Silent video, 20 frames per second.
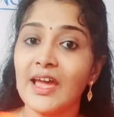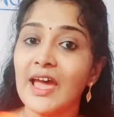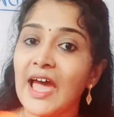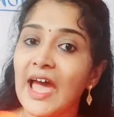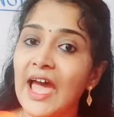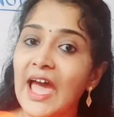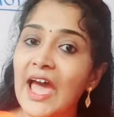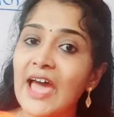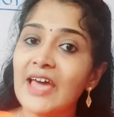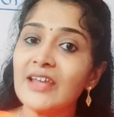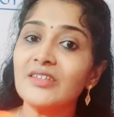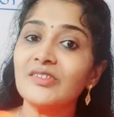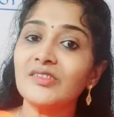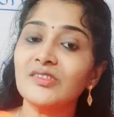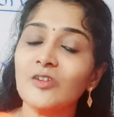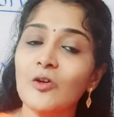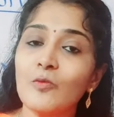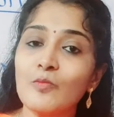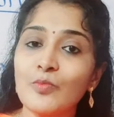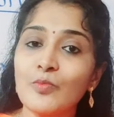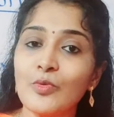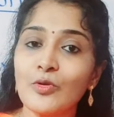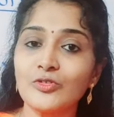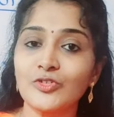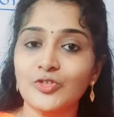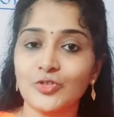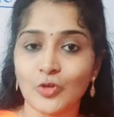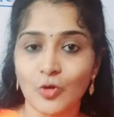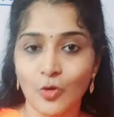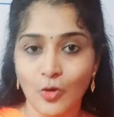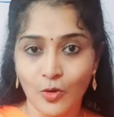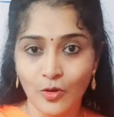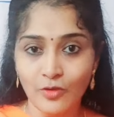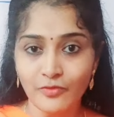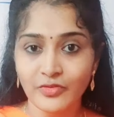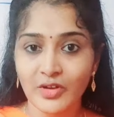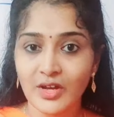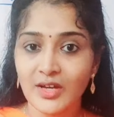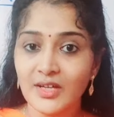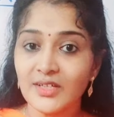Air is composed of
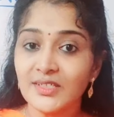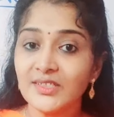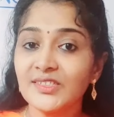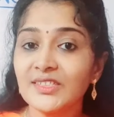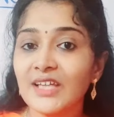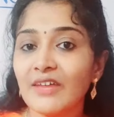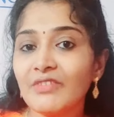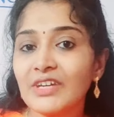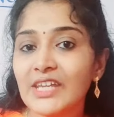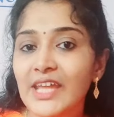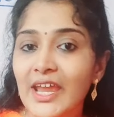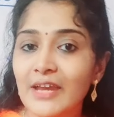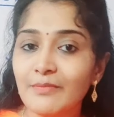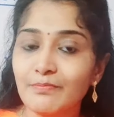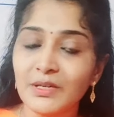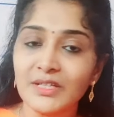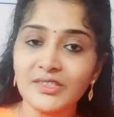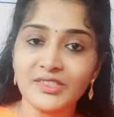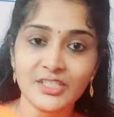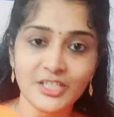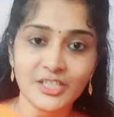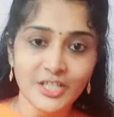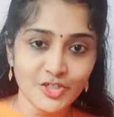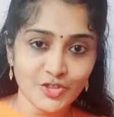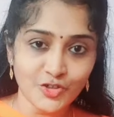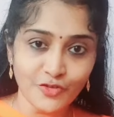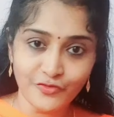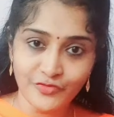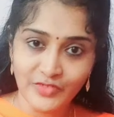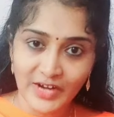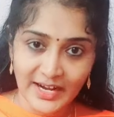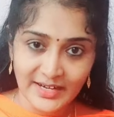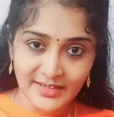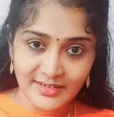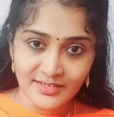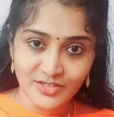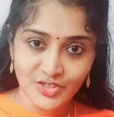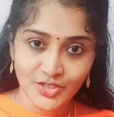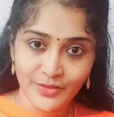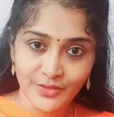78% of
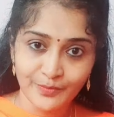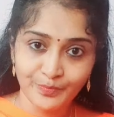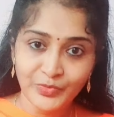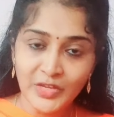nitrogen,